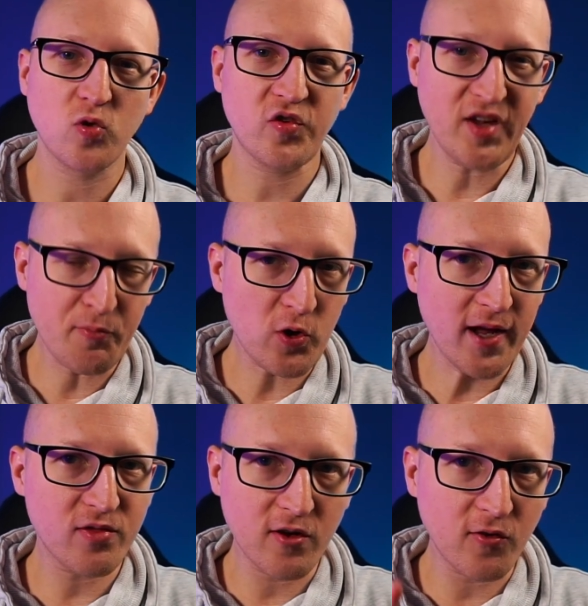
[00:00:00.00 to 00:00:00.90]
to
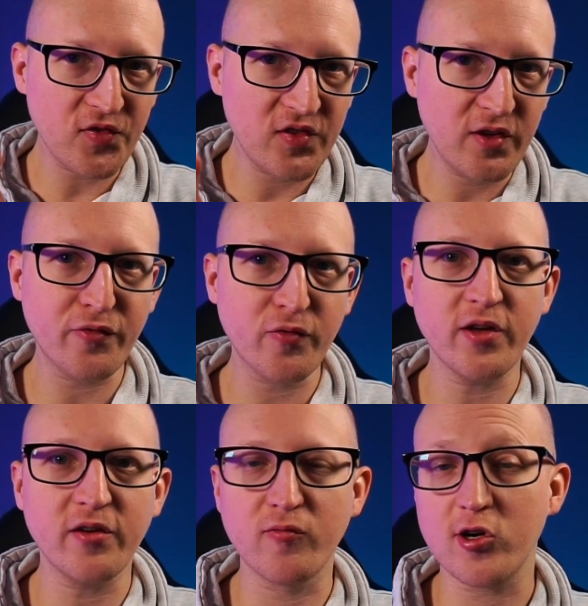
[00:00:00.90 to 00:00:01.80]
separate those
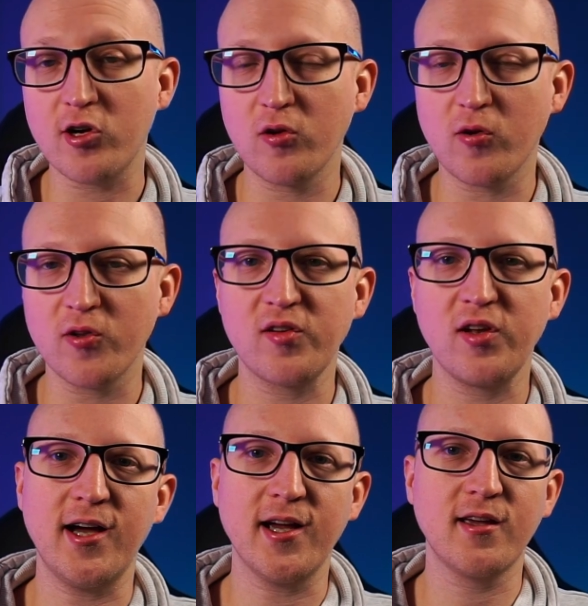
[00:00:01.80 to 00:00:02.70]
different workloads,
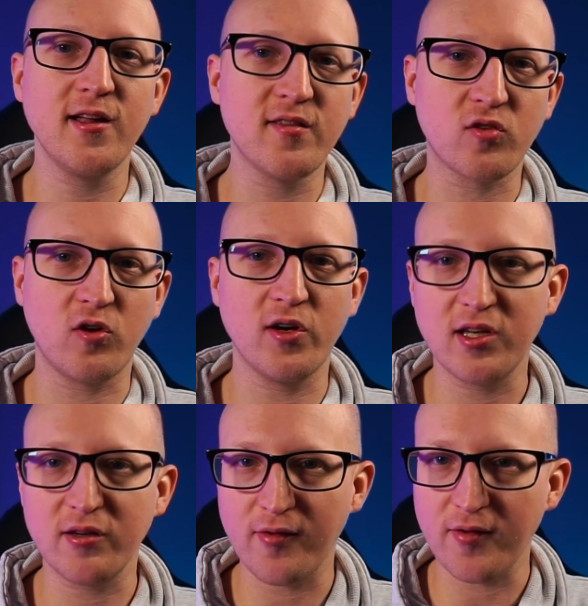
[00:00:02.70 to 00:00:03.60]
like
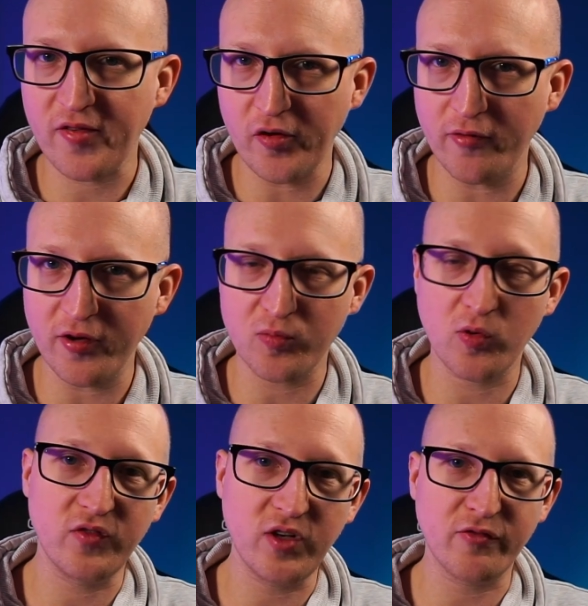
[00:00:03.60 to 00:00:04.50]
installing different servers
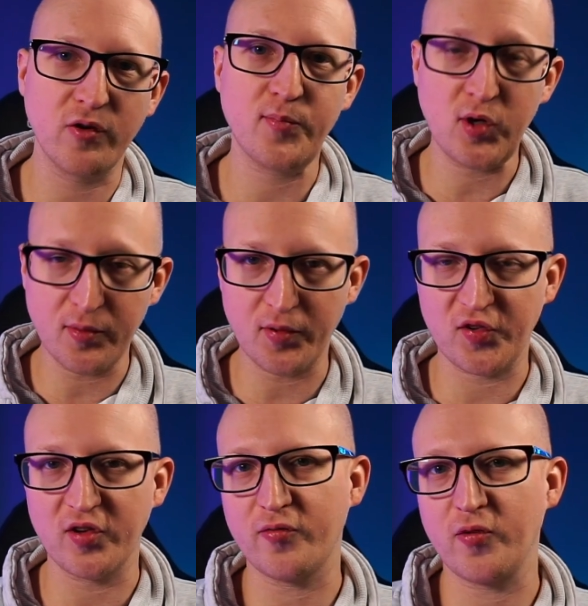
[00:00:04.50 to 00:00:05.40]
with different
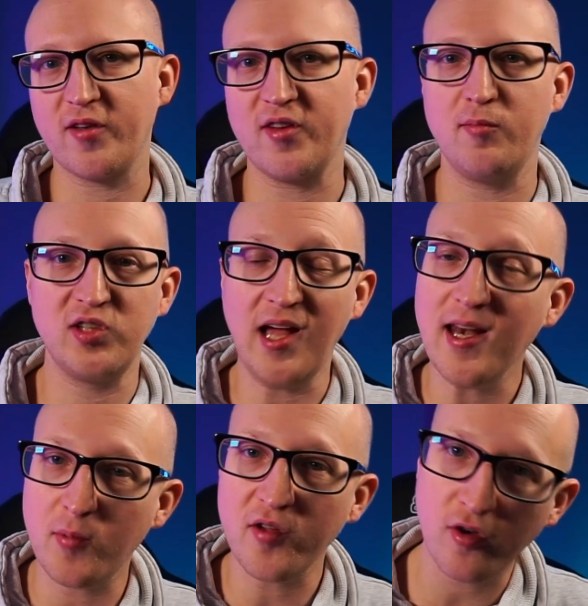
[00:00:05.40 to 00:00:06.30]
purposes, for example,
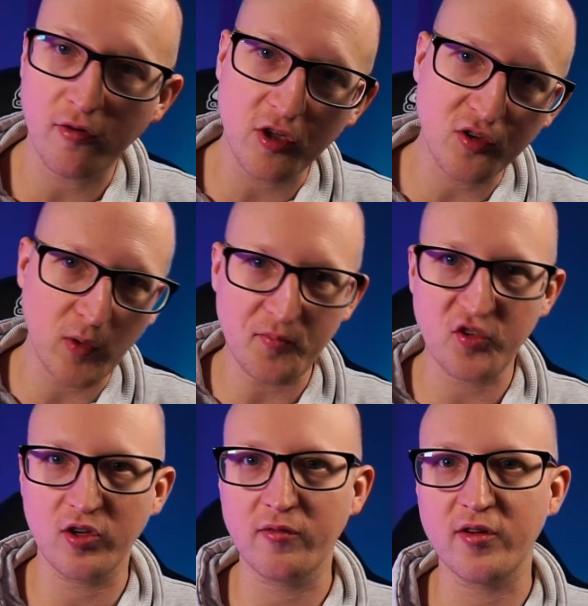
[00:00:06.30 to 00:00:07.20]
database servers, web
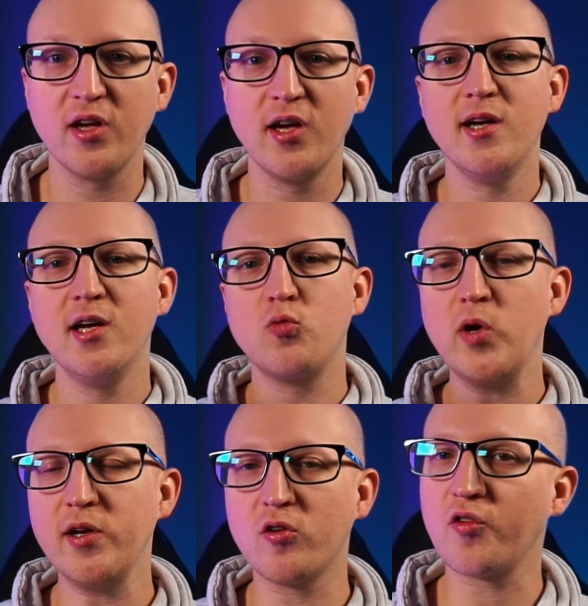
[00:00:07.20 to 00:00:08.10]
servers,
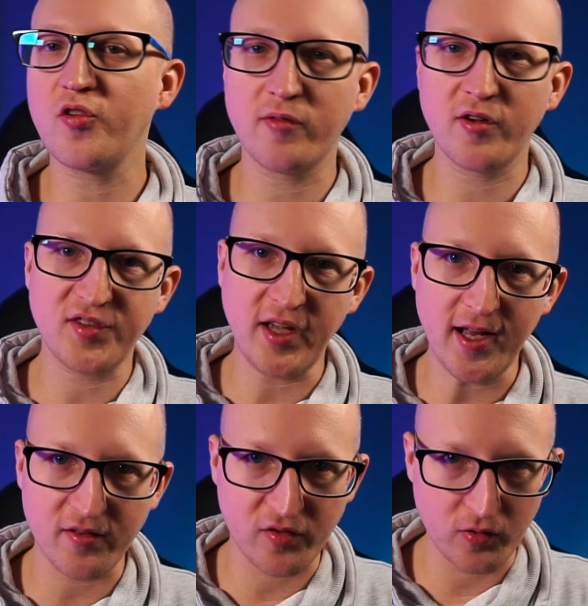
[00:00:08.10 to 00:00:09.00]
Windows servers,
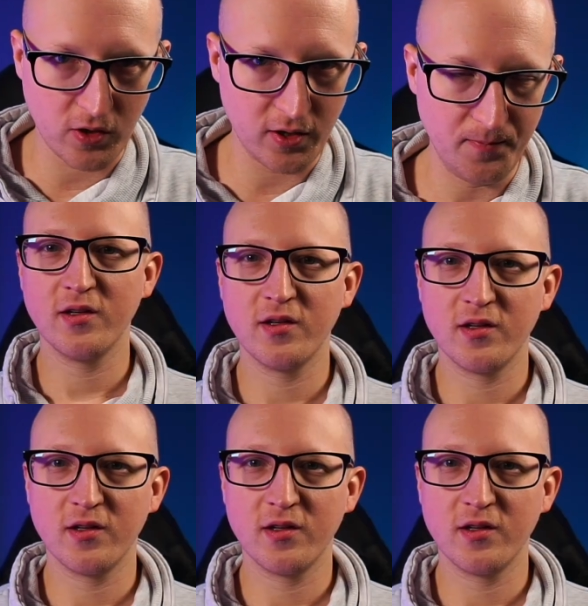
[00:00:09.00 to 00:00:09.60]
and so on.